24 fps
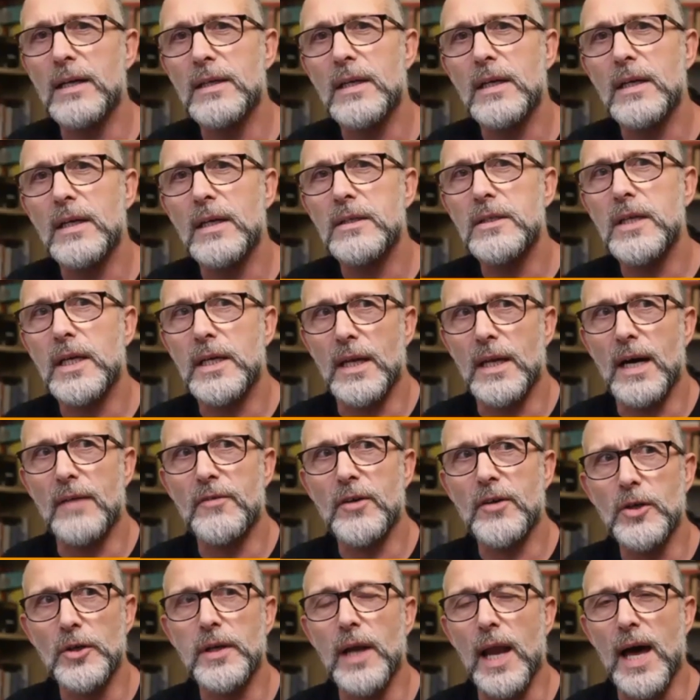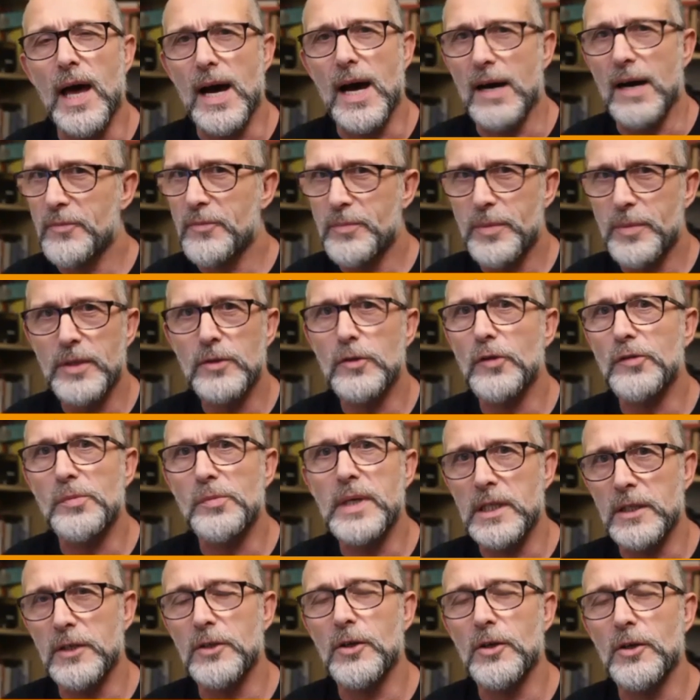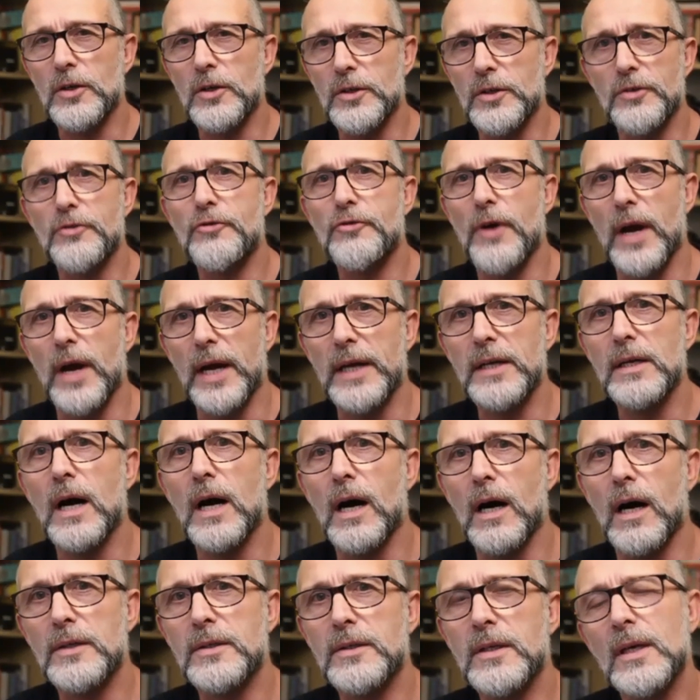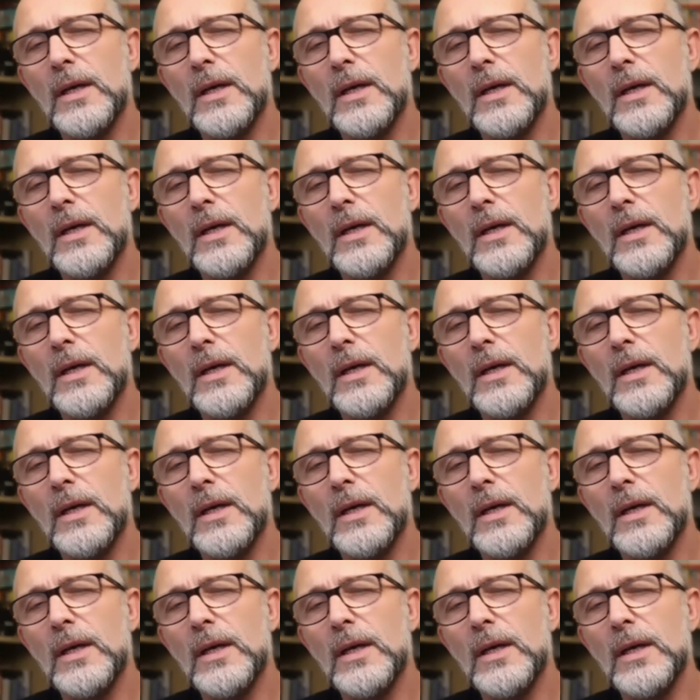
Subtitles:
you can have a good laugh, but it doesn't mean you're not going to train hard.